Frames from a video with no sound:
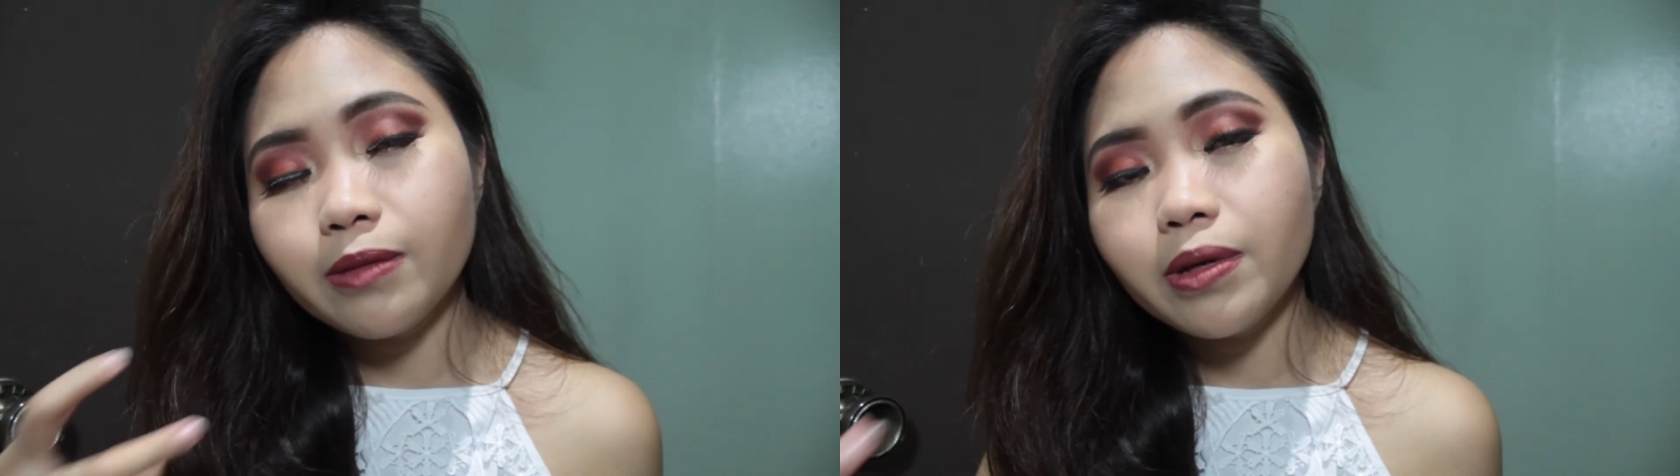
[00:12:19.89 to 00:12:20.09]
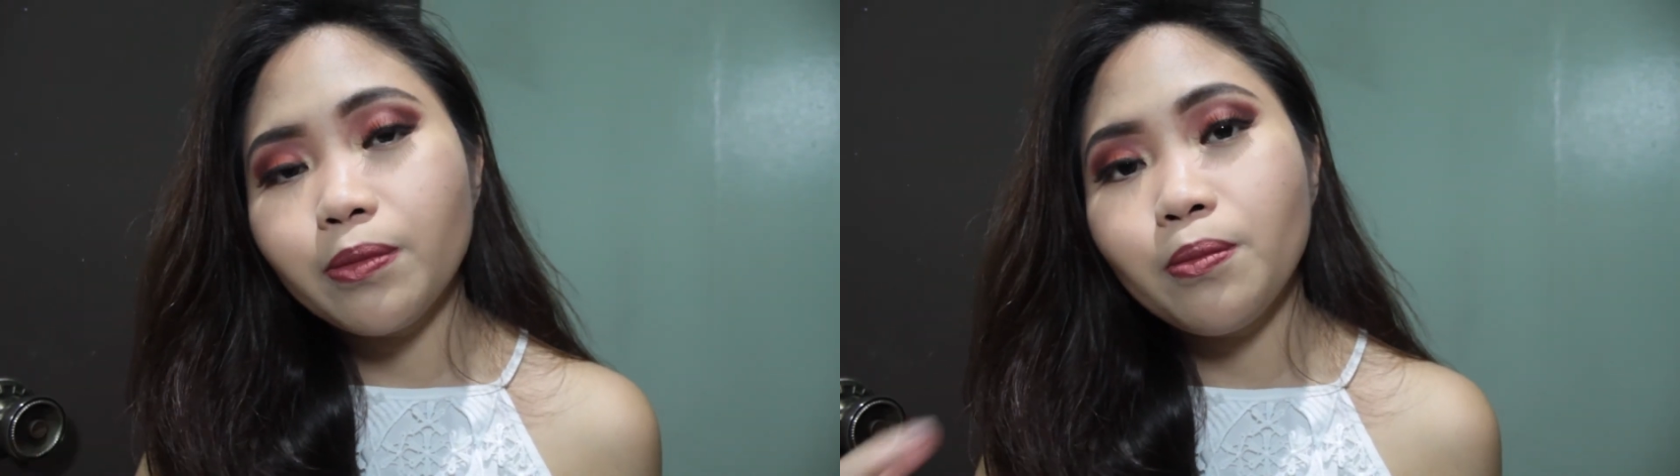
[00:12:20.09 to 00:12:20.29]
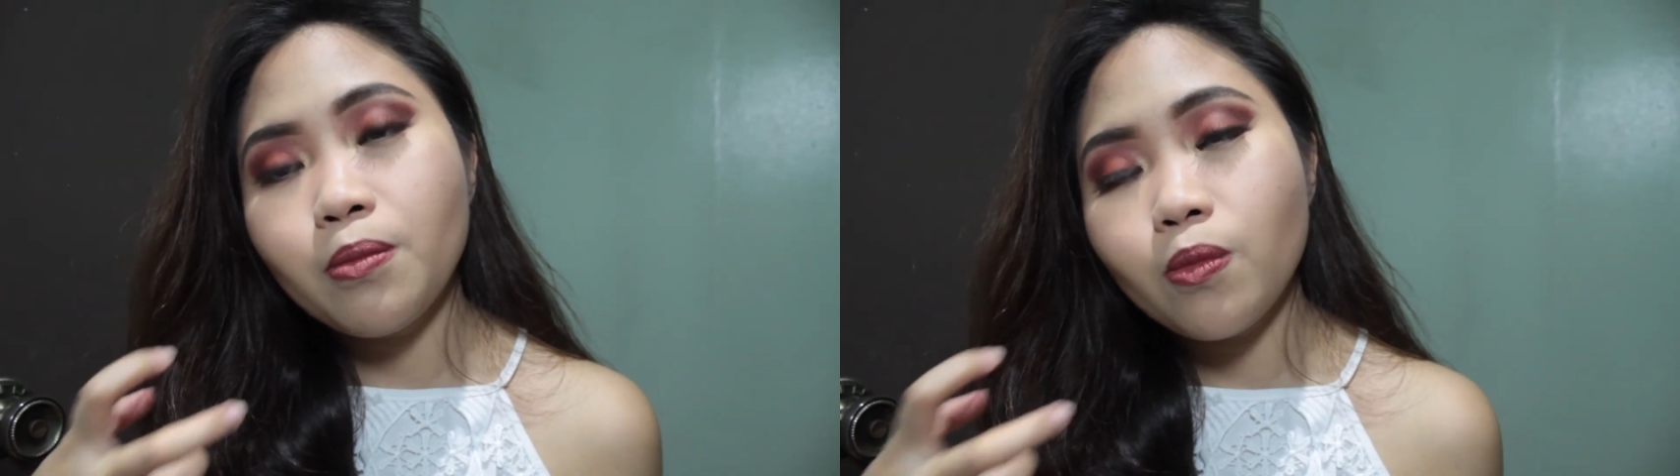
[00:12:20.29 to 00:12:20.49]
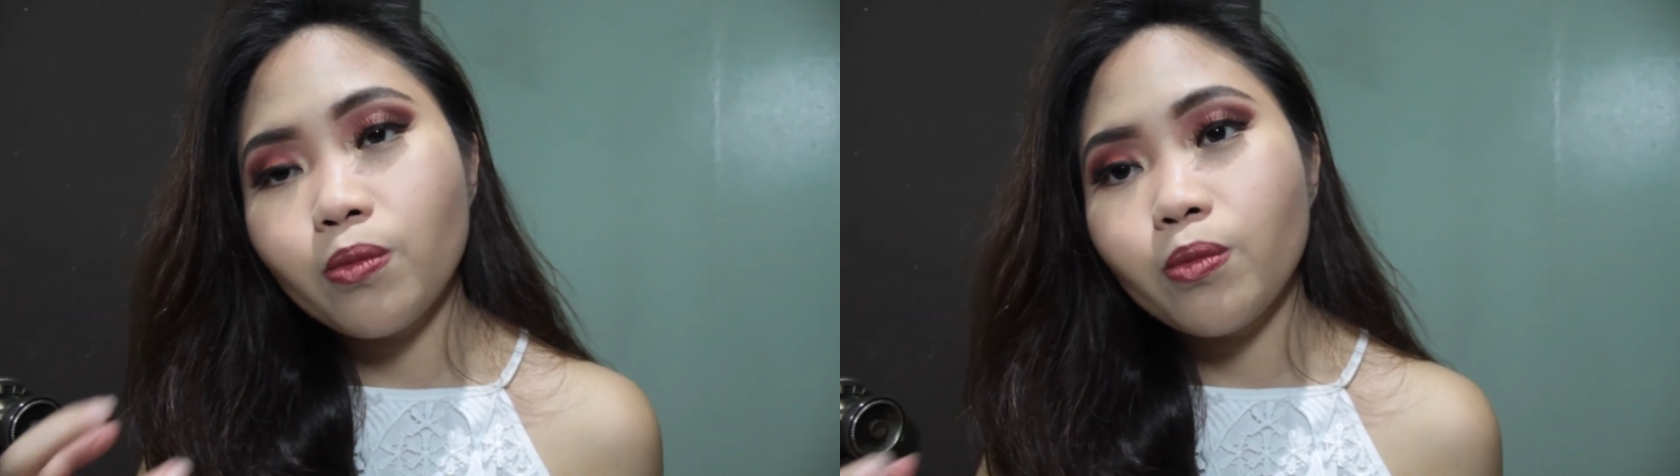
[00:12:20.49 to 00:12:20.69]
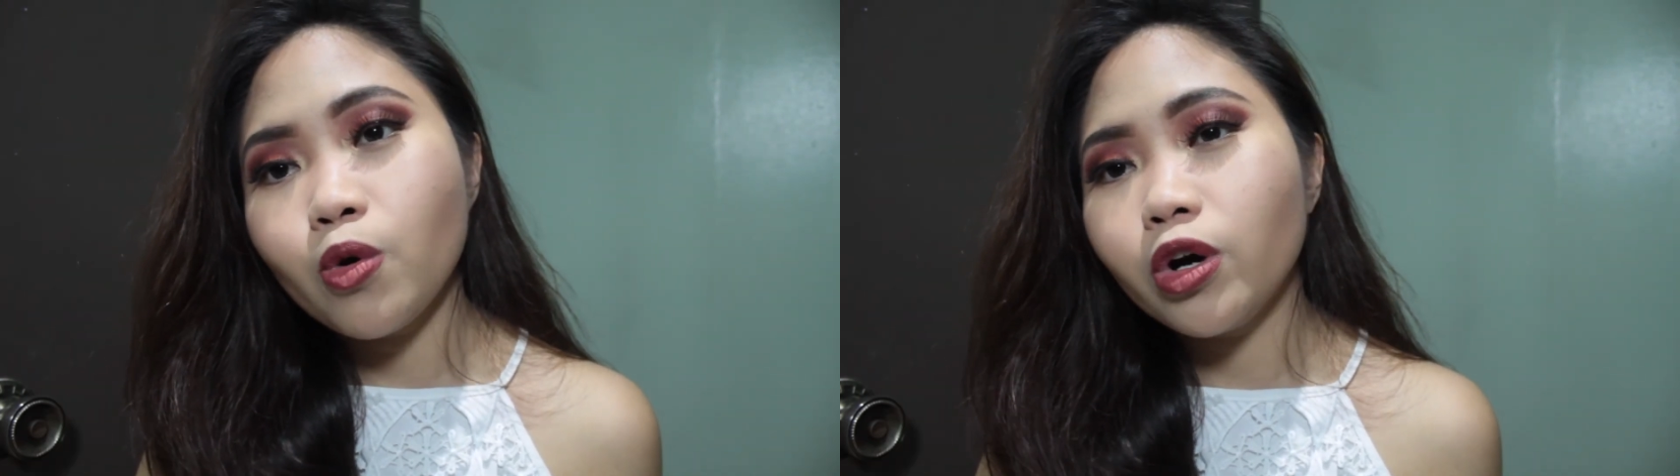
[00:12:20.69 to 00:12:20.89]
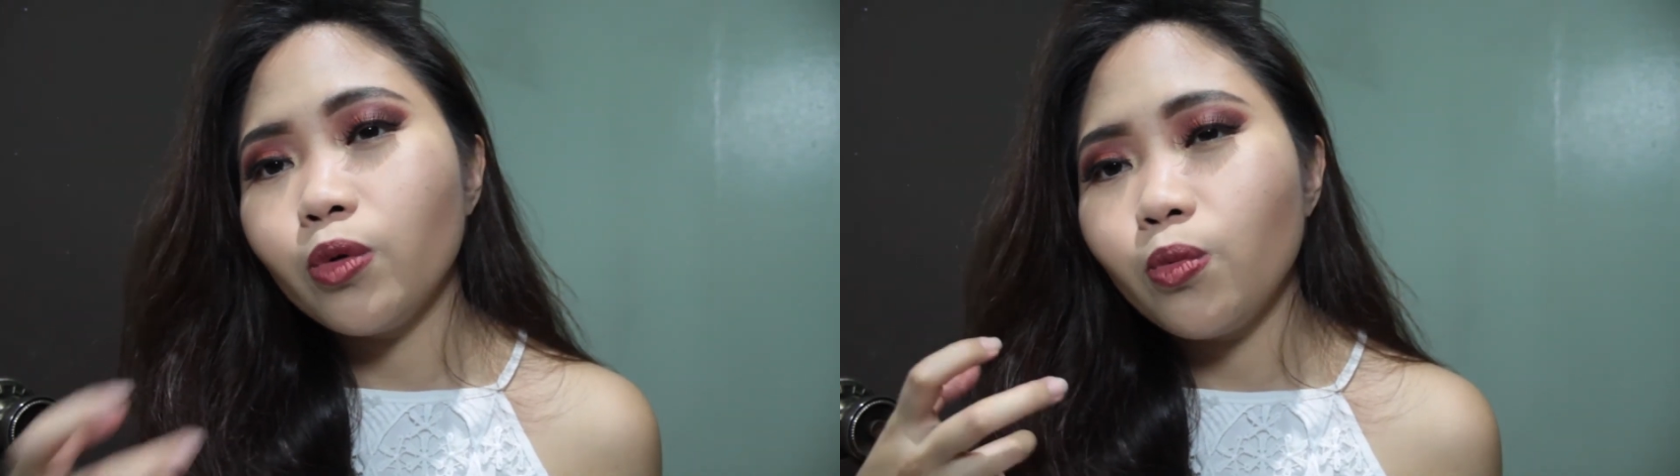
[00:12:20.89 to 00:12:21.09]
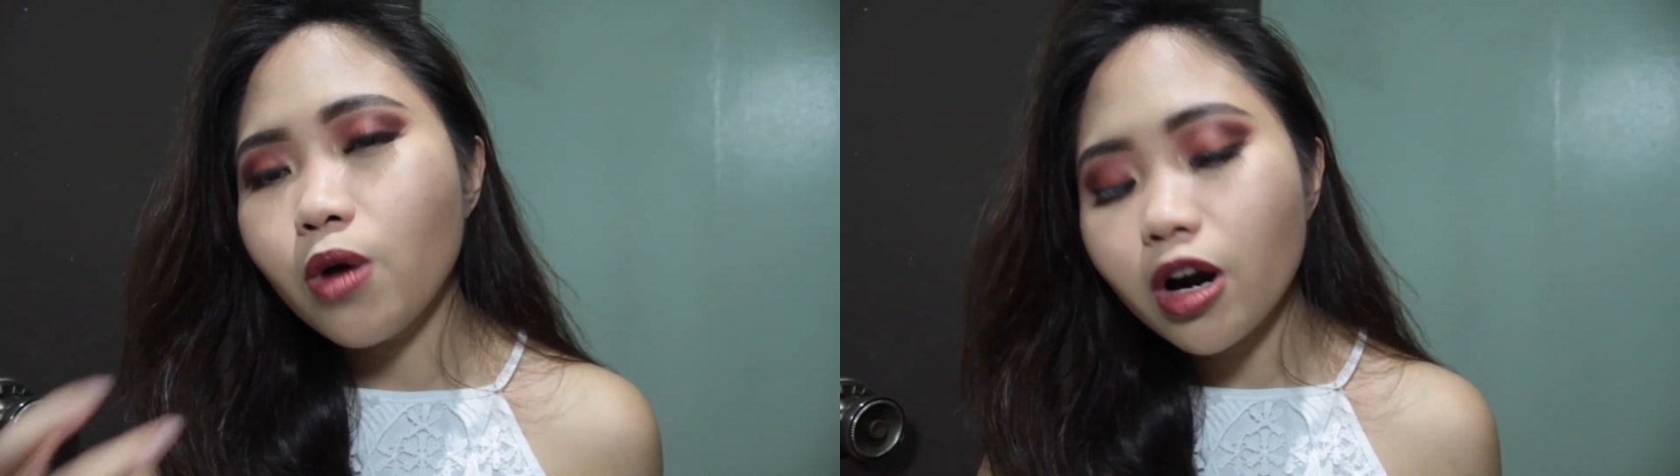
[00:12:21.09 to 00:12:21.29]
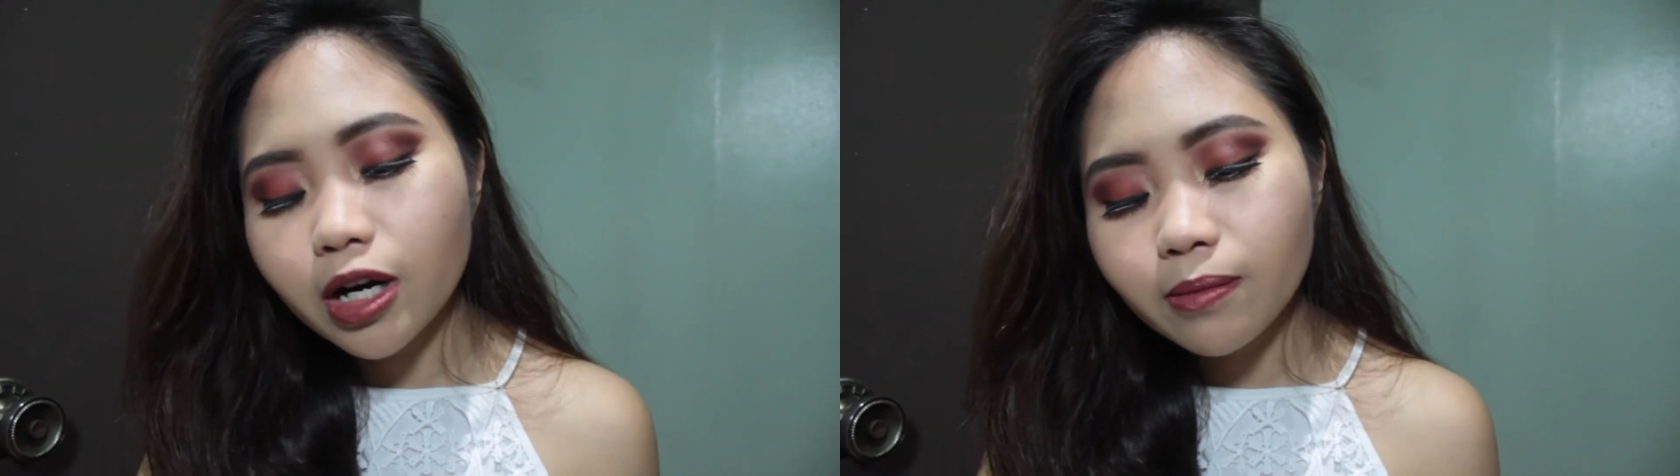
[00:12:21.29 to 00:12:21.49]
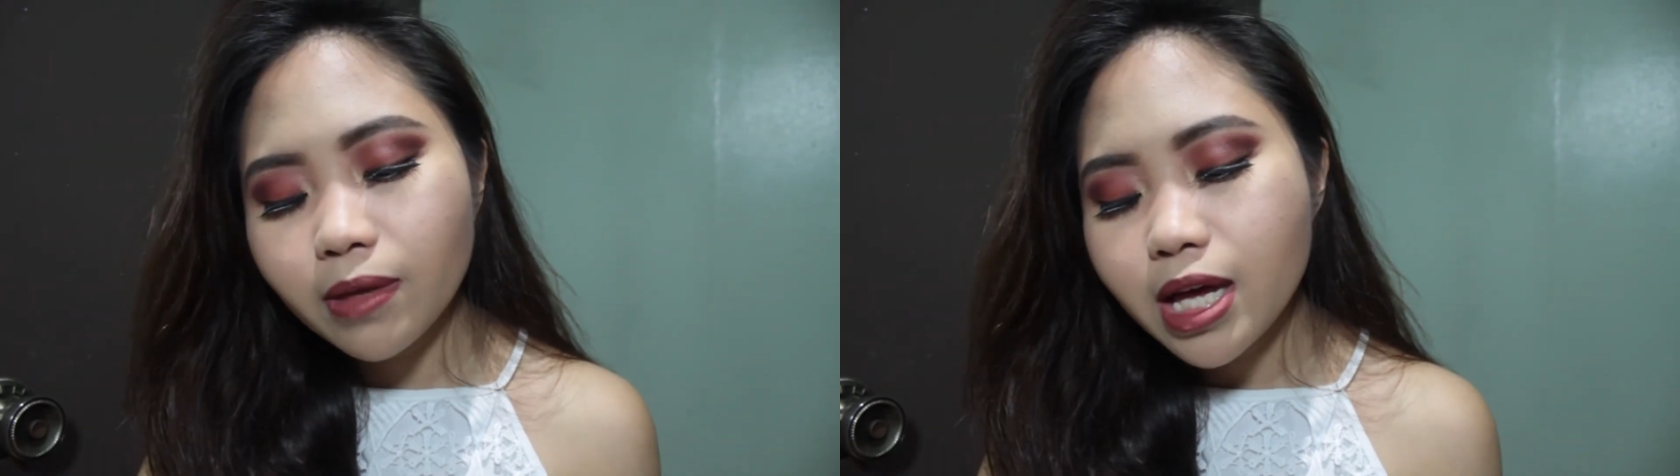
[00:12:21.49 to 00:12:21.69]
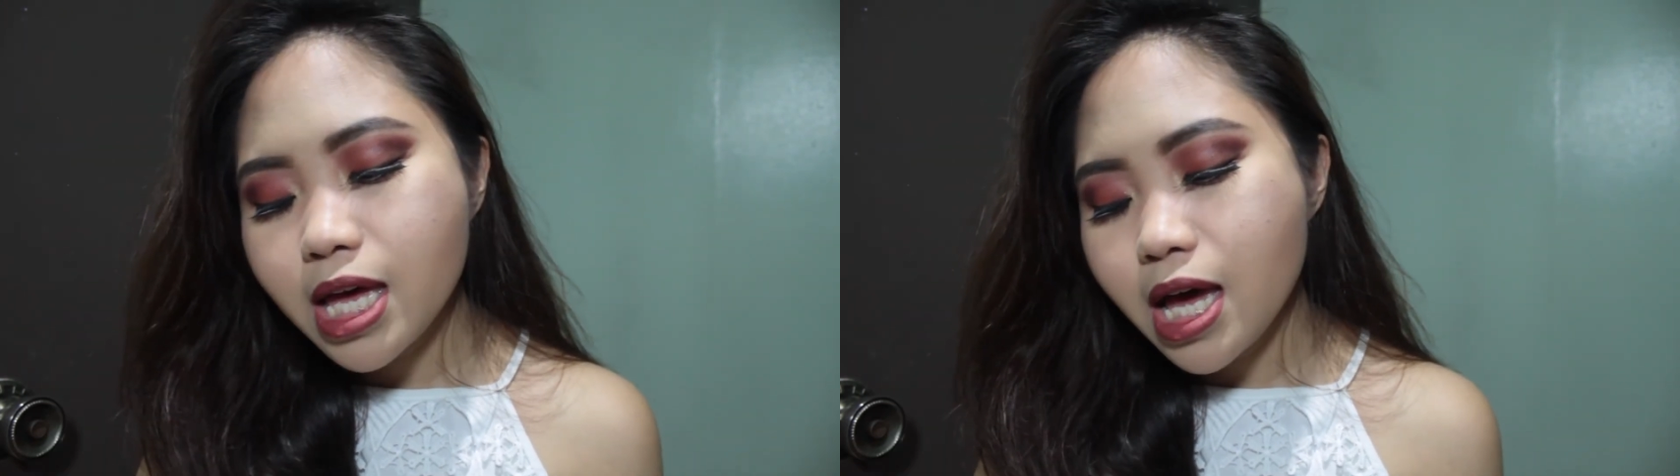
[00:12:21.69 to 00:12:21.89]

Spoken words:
bit more warm.